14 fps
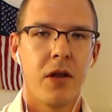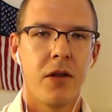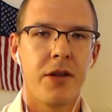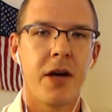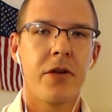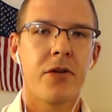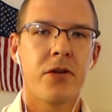
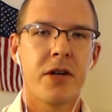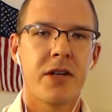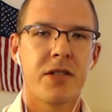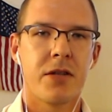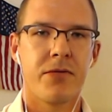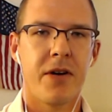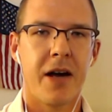The other
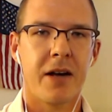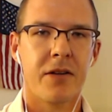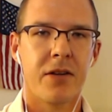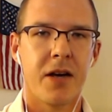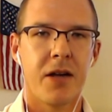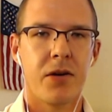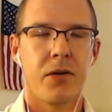is the
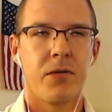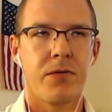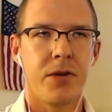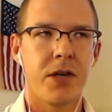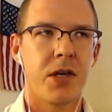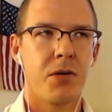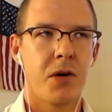fact that
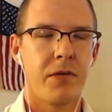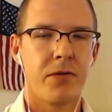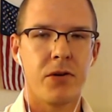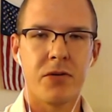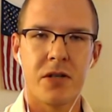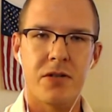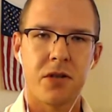VQF
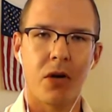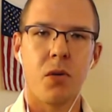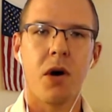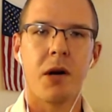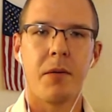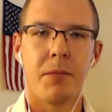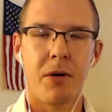uses the
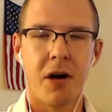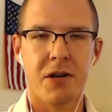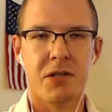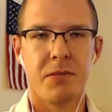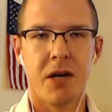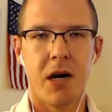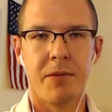quantum
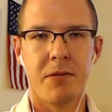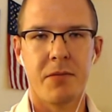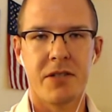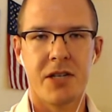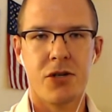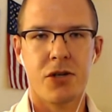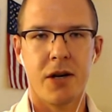approximate
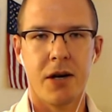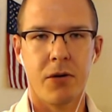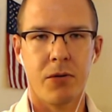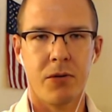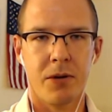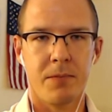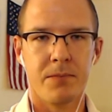optimization
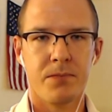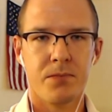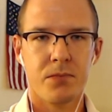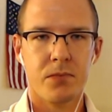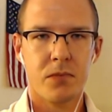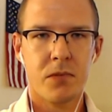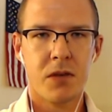algorithm.
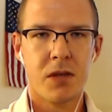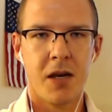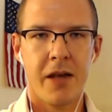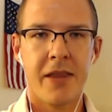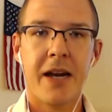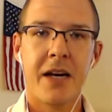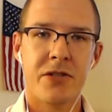
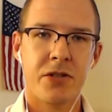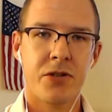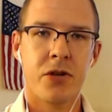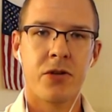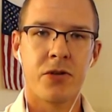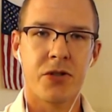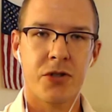And that has a
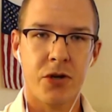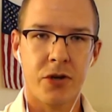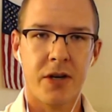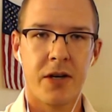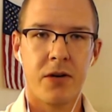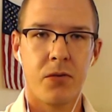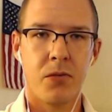certain
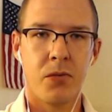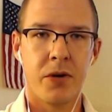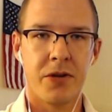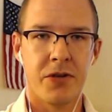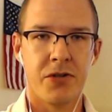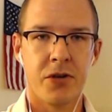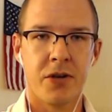circuit
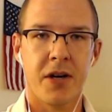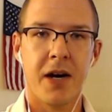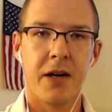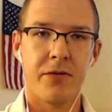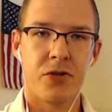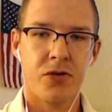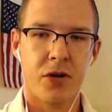with a certain
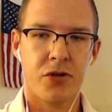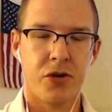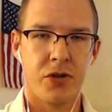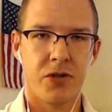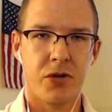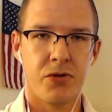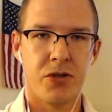kind of structure
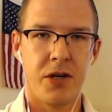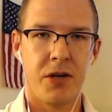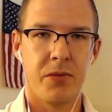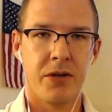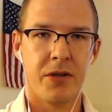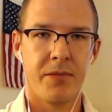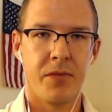
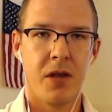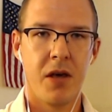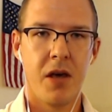associated with it.